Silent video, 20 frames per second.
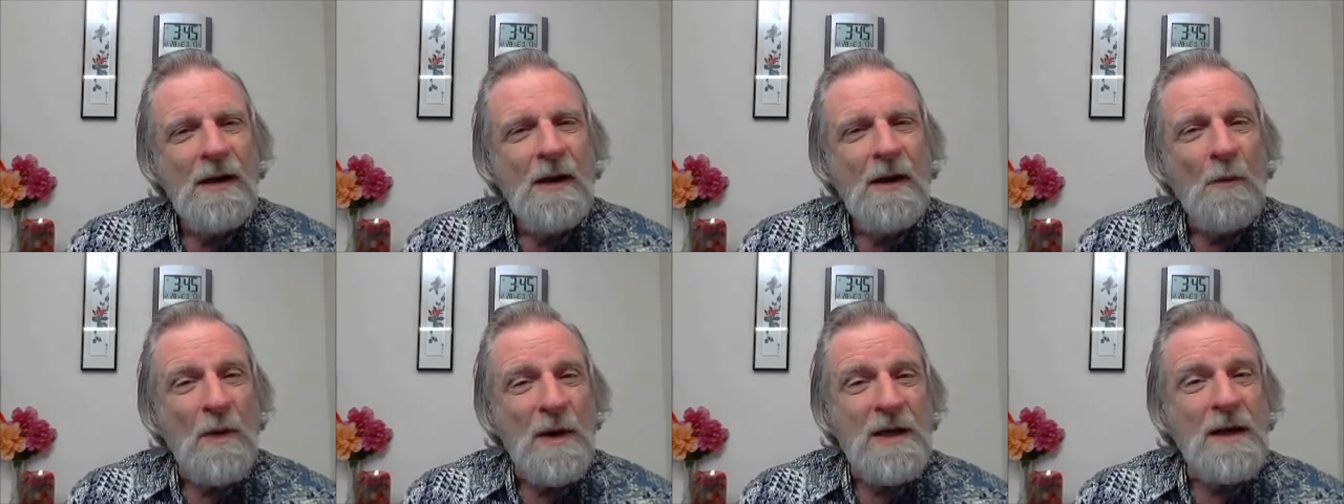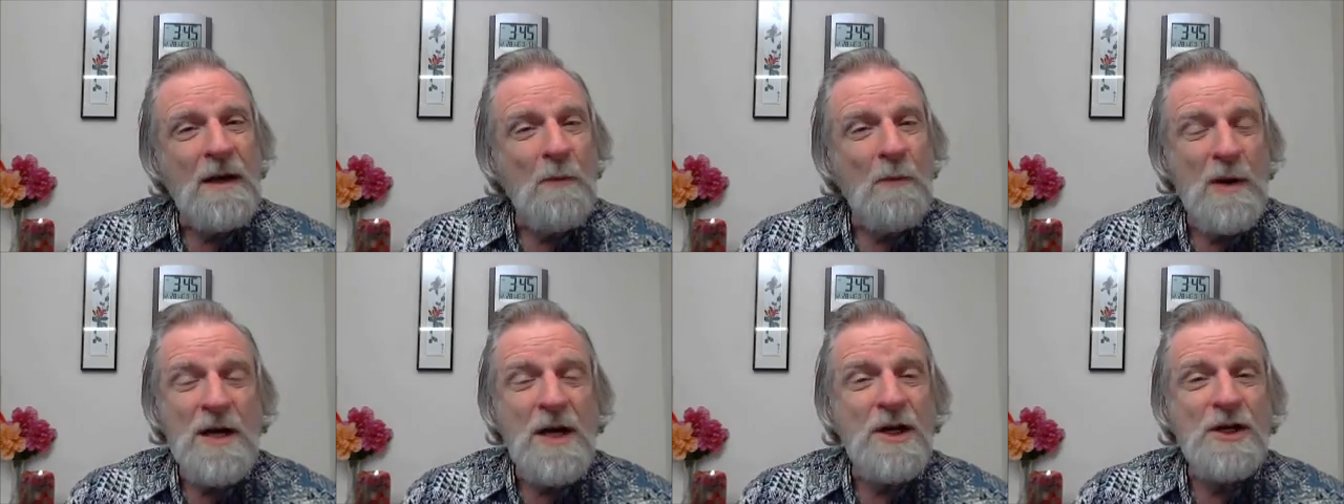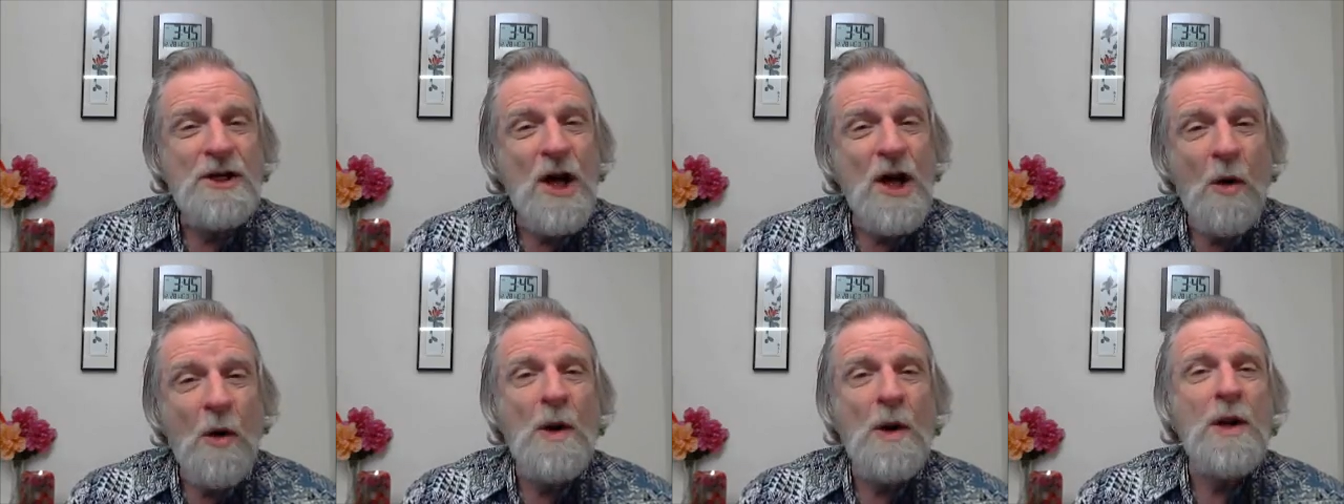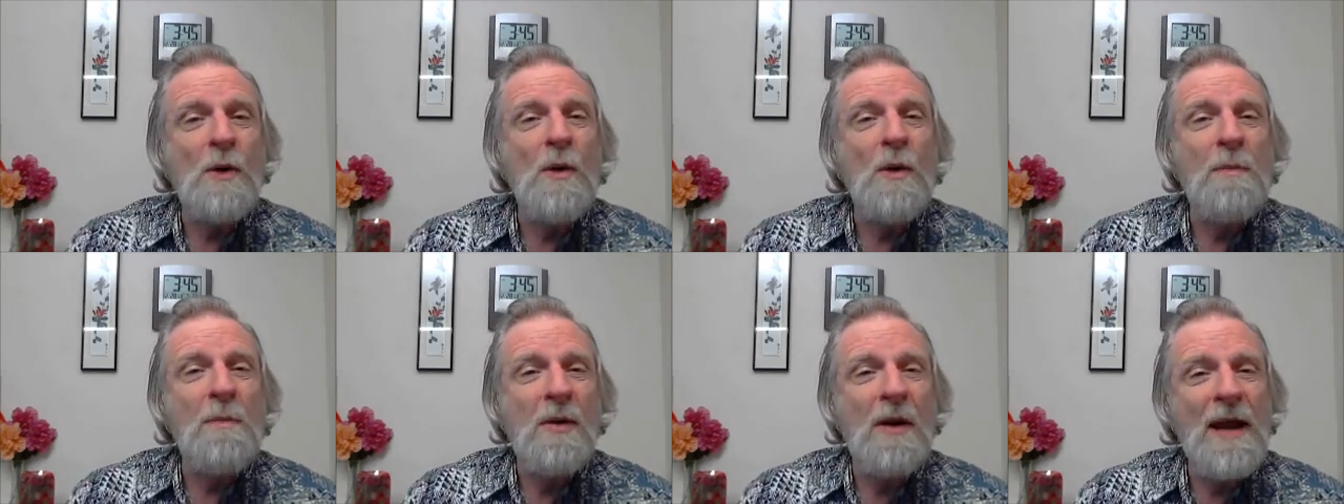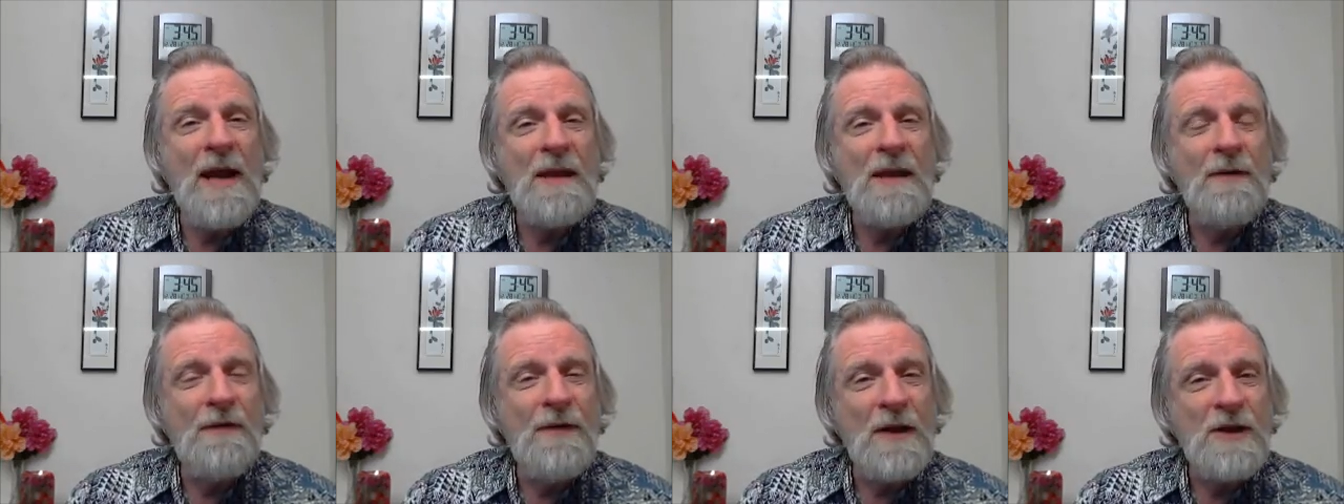We, we need to know whether we're
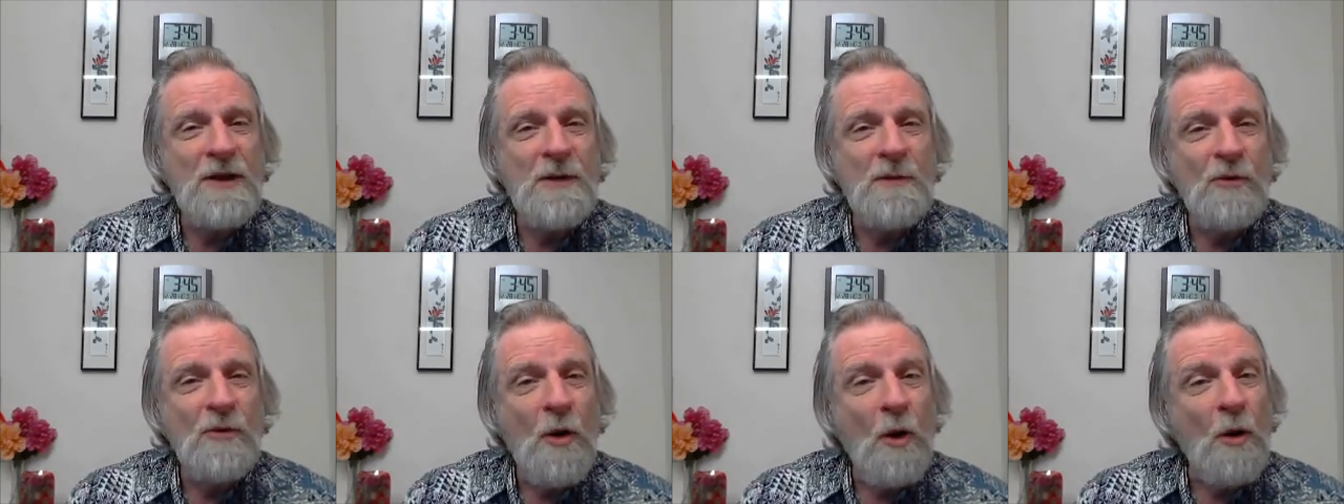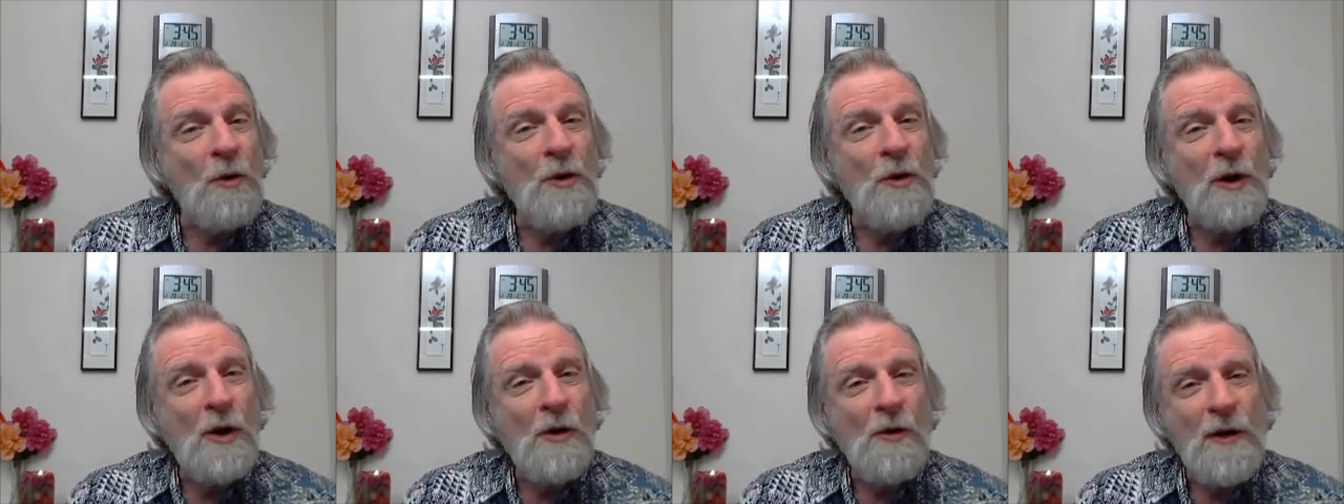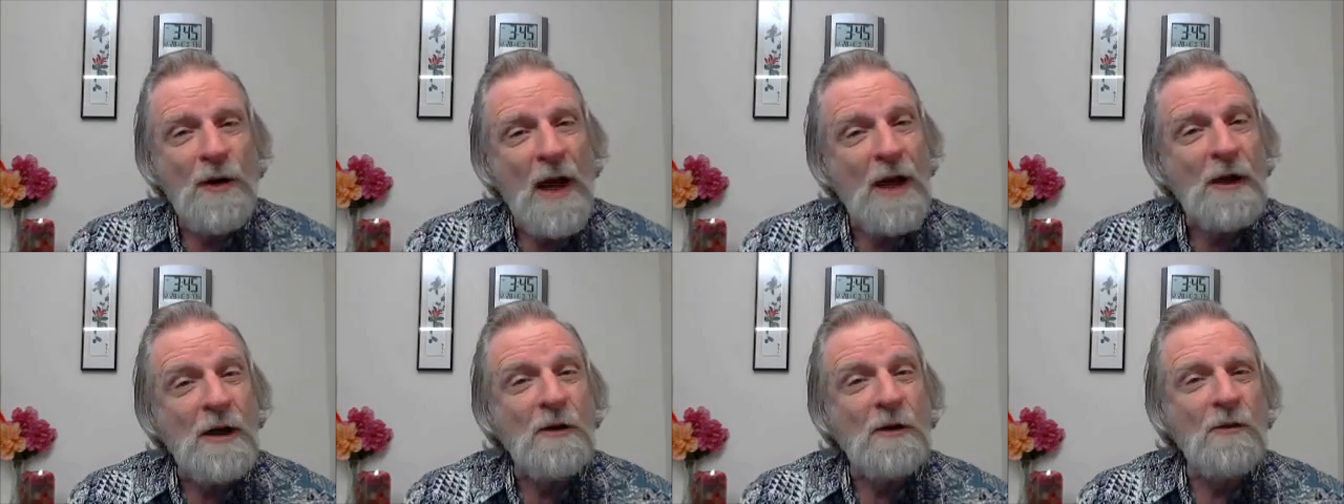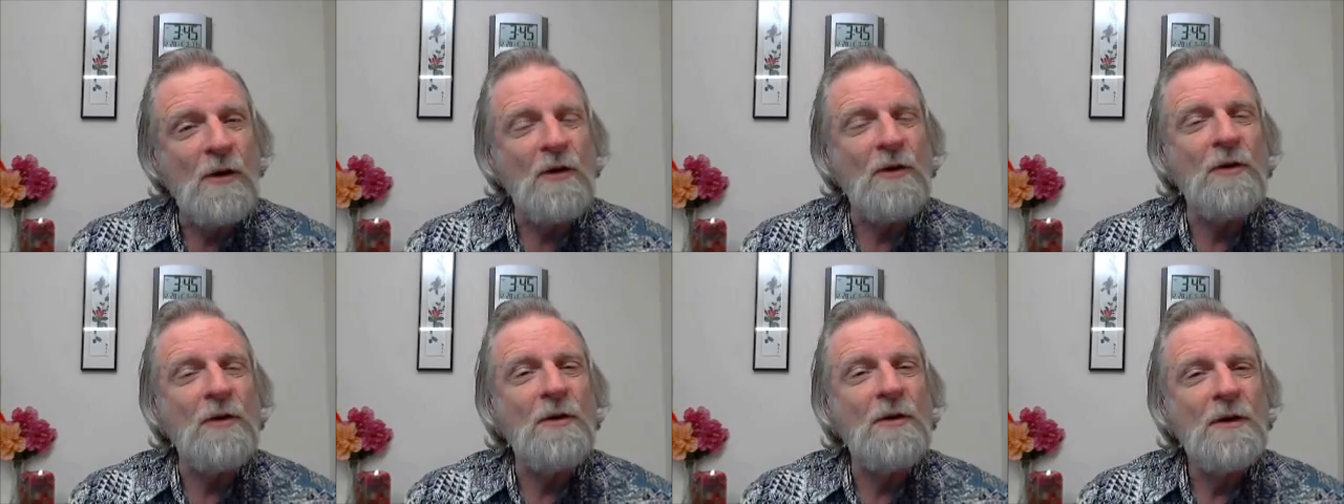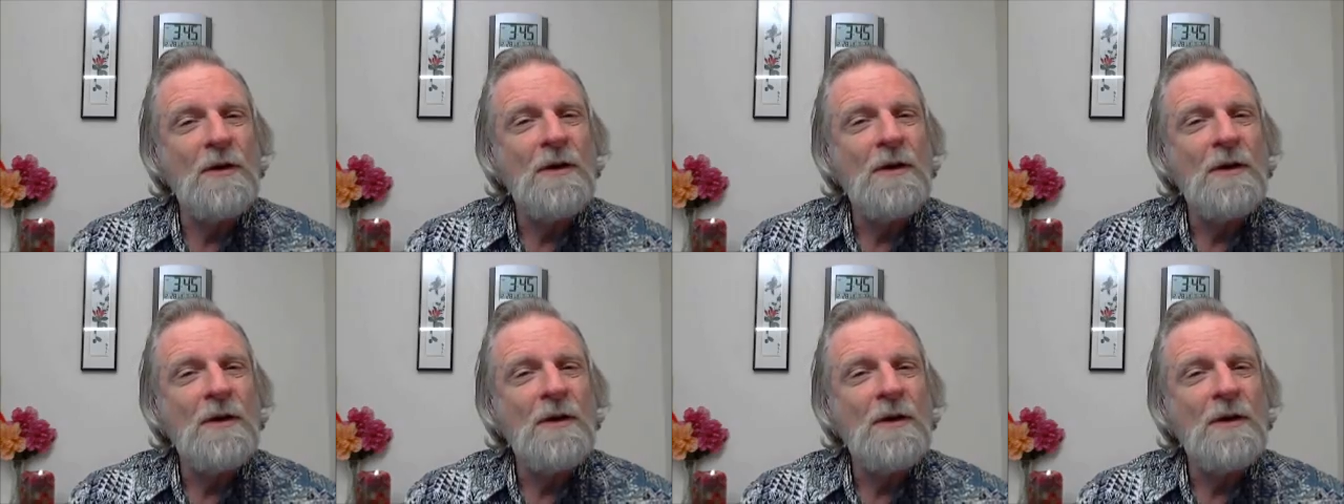playing the victim role or the creator role.